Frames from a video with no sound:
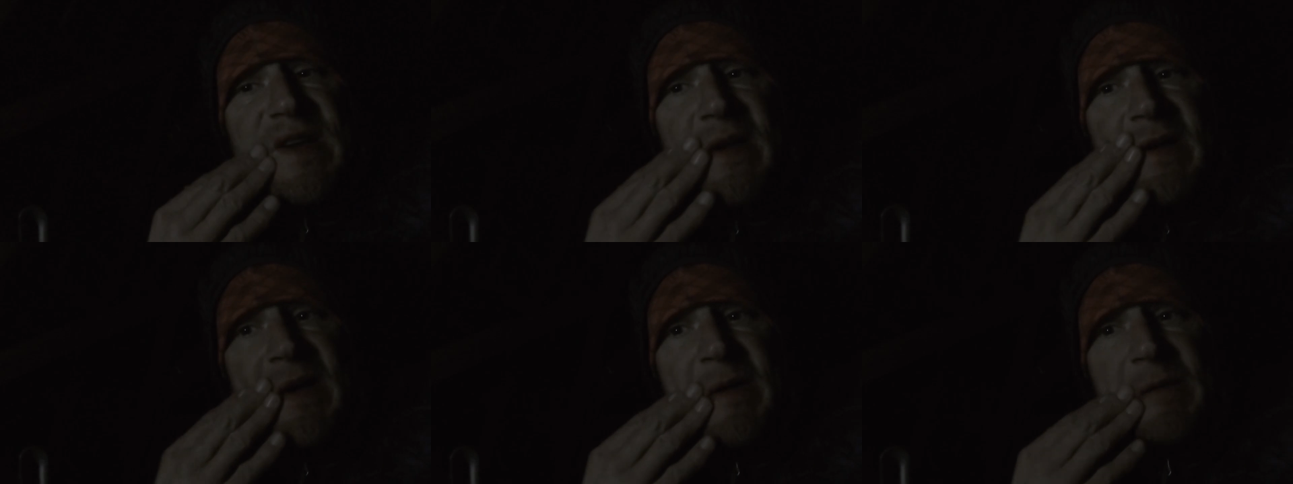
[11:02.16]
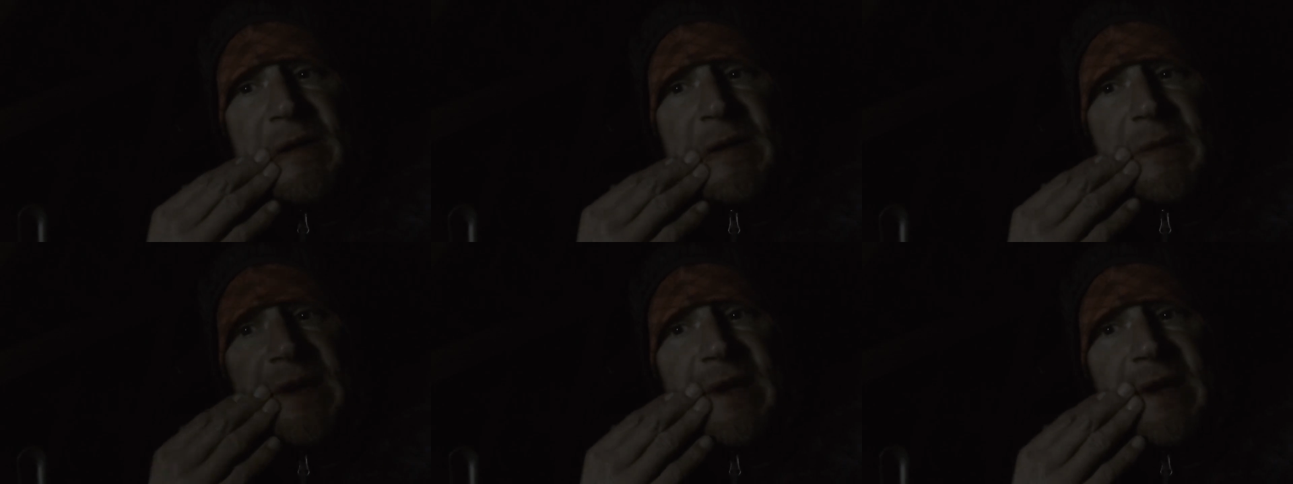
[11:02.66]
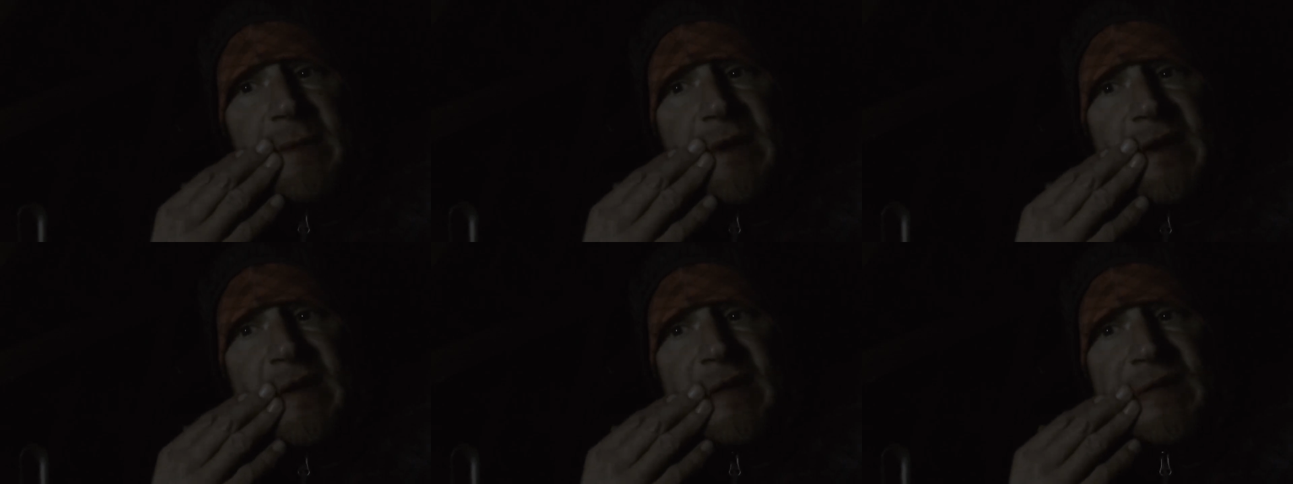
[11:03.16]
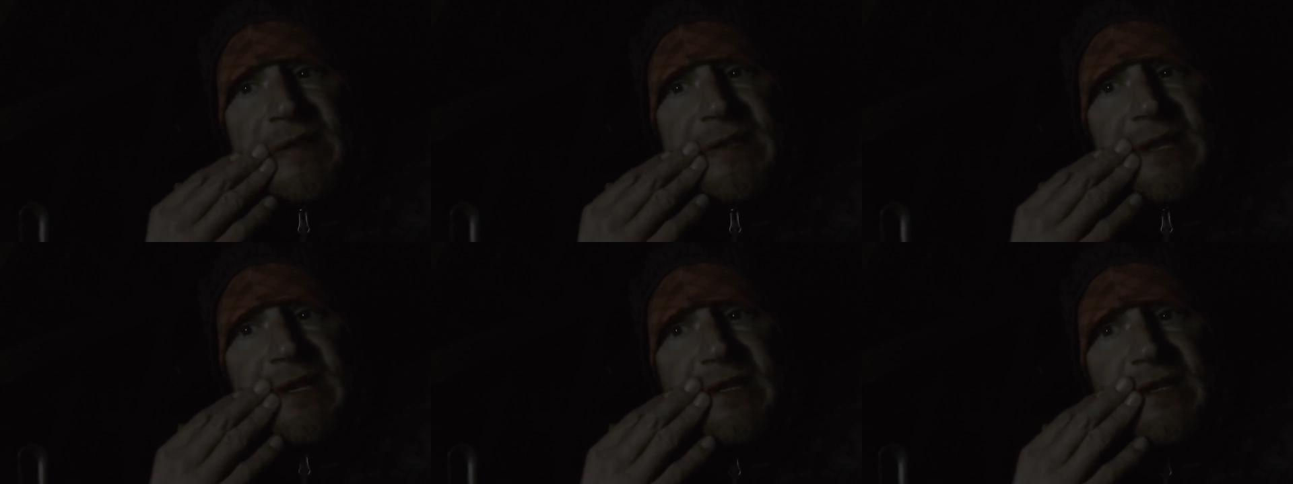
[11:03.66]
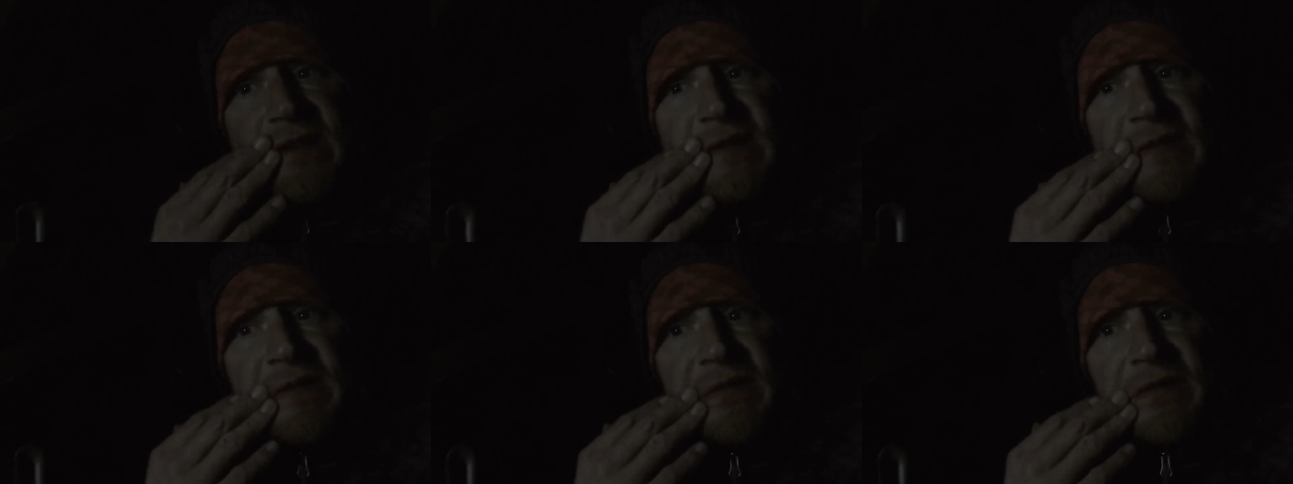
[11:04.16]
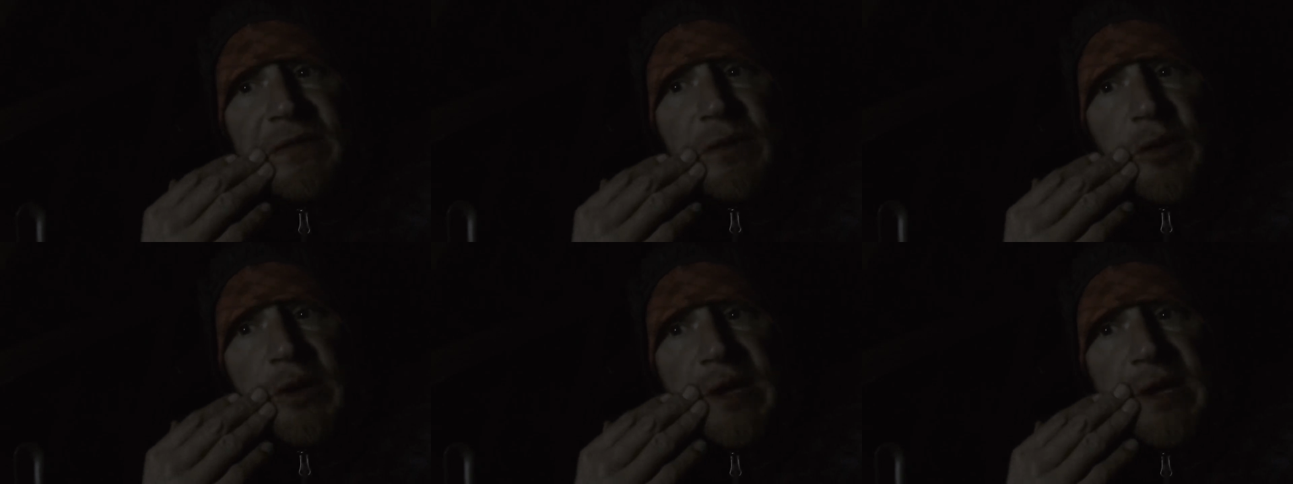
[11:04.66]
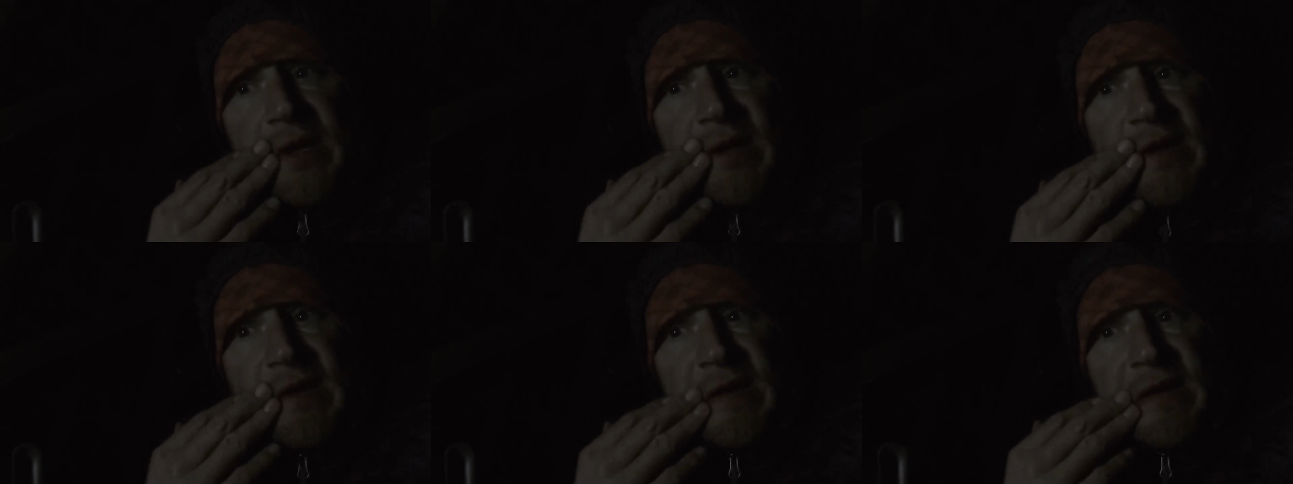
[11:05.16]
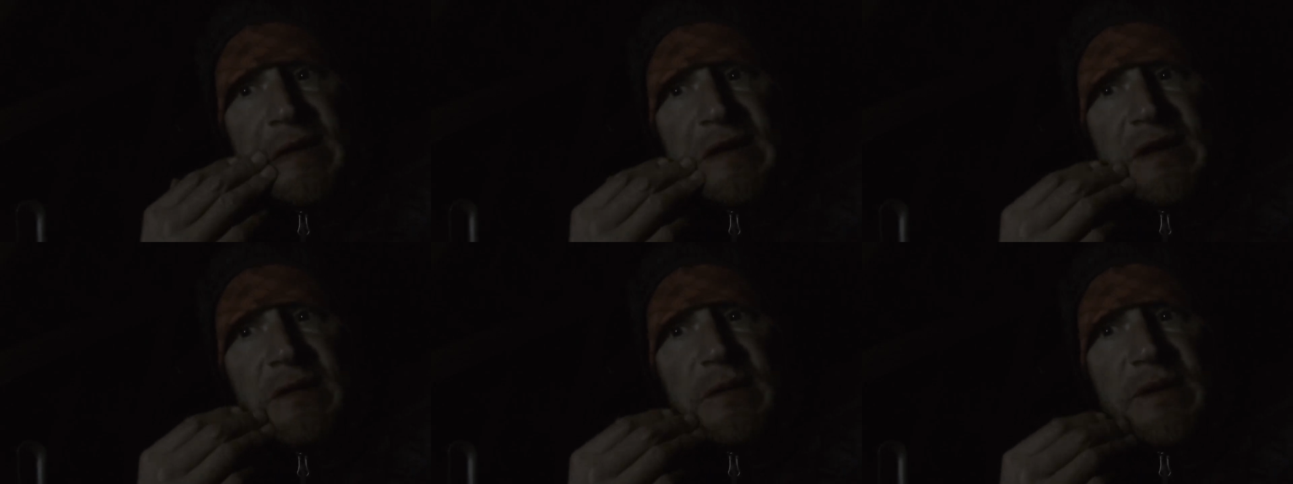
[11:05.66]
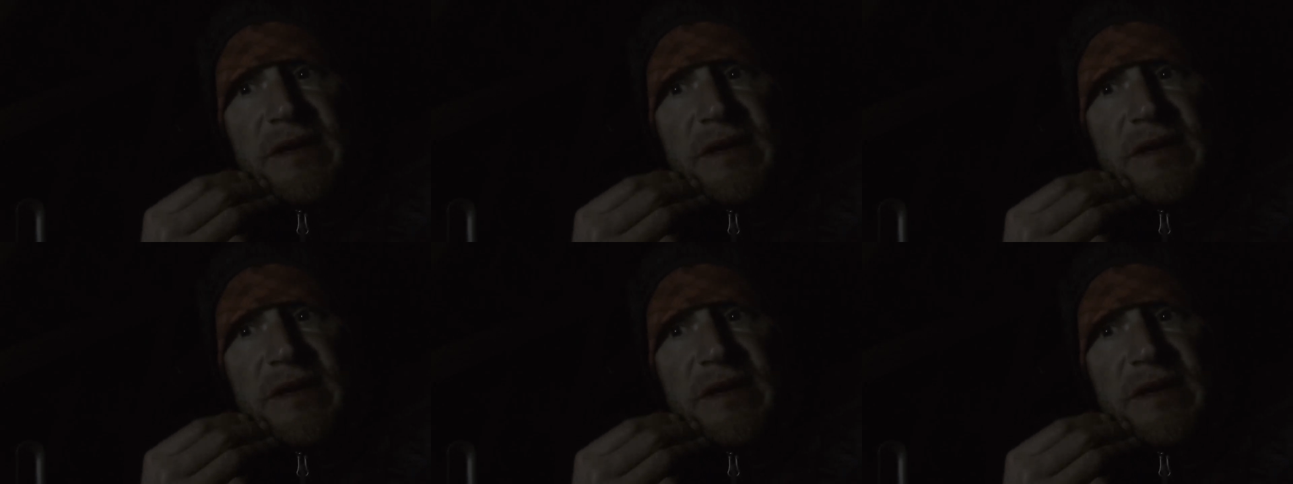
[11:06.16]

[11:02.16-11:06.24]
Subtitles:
(no speaker visible)